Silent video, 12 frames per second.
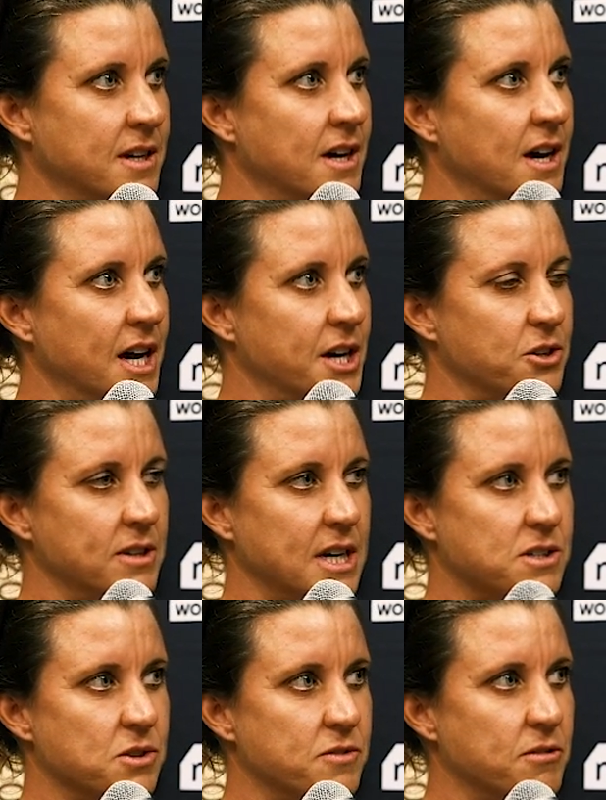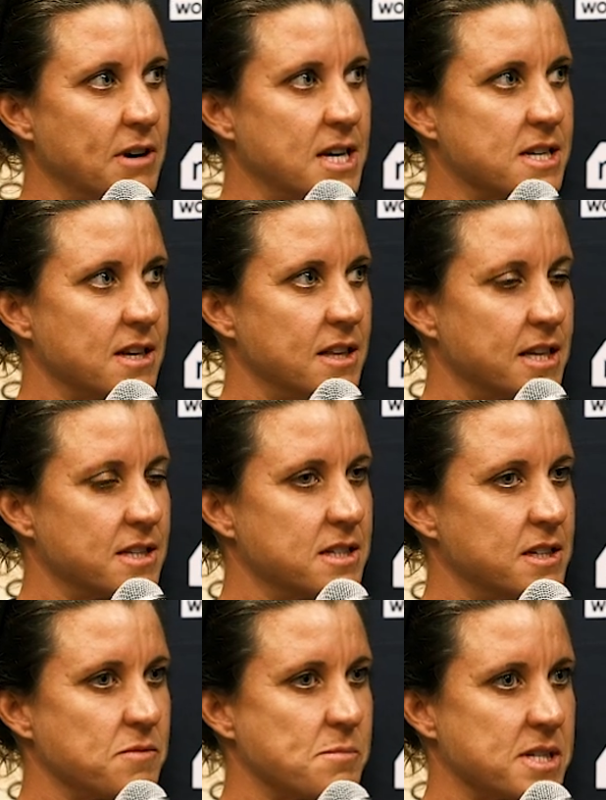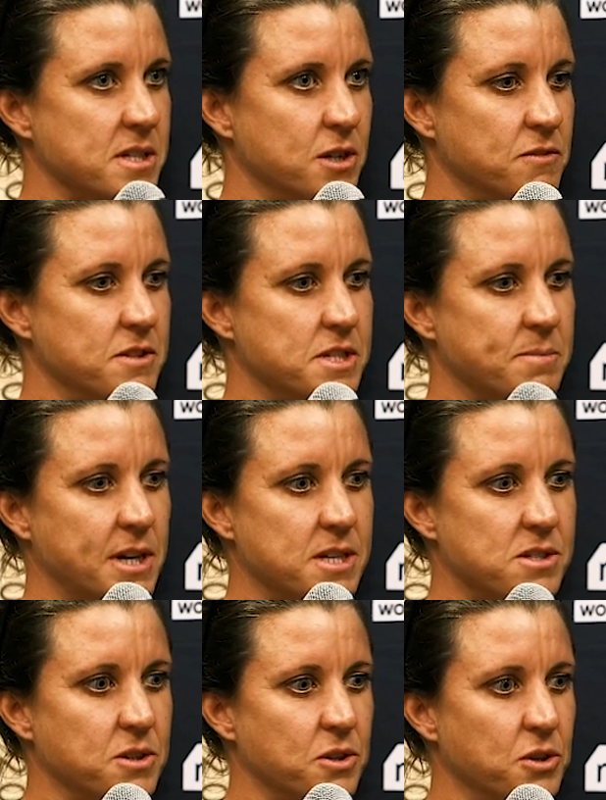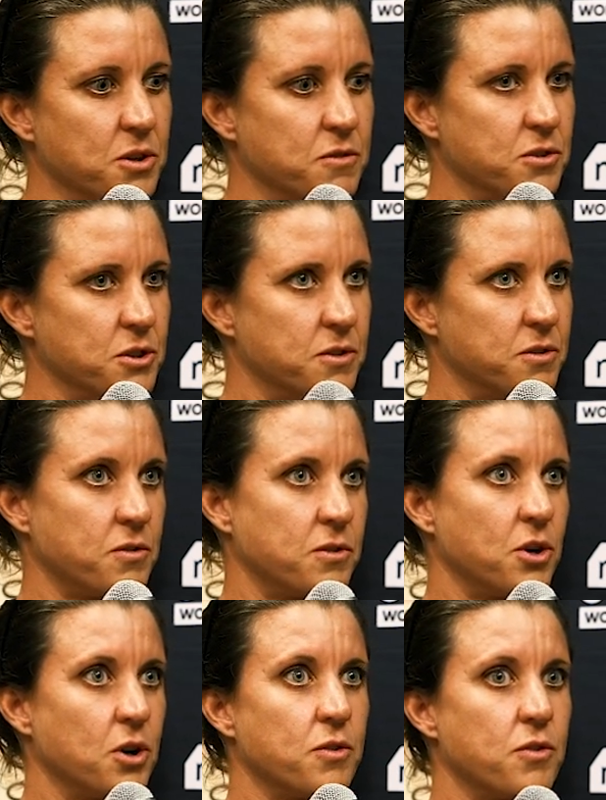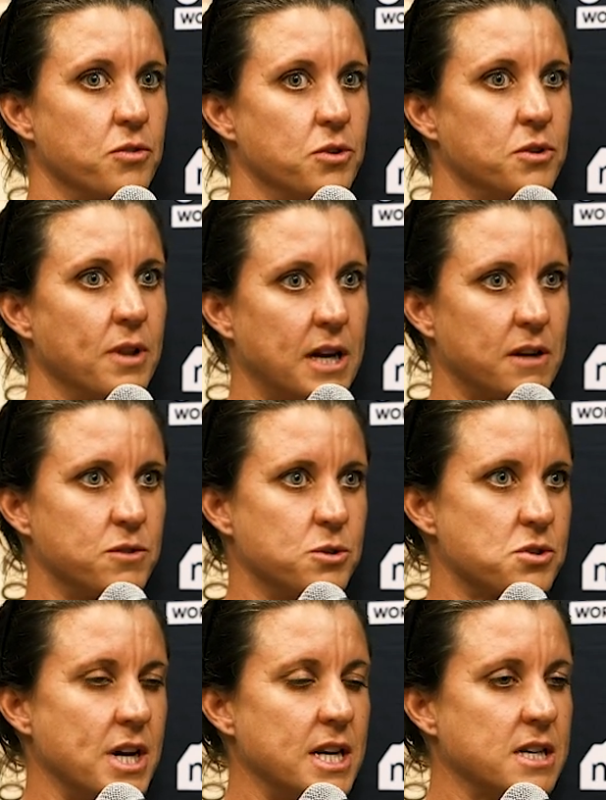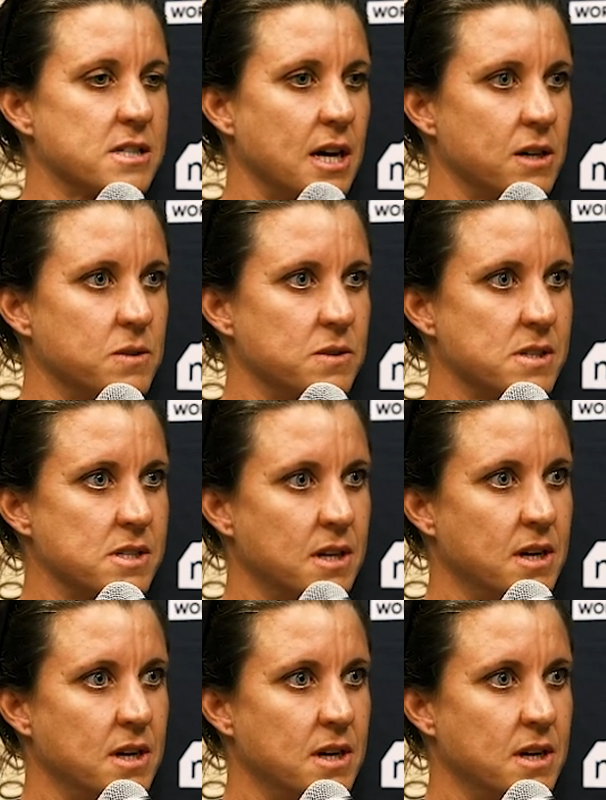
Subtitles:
I don't like to over race. I like to give myself the space to go through like full training cycles.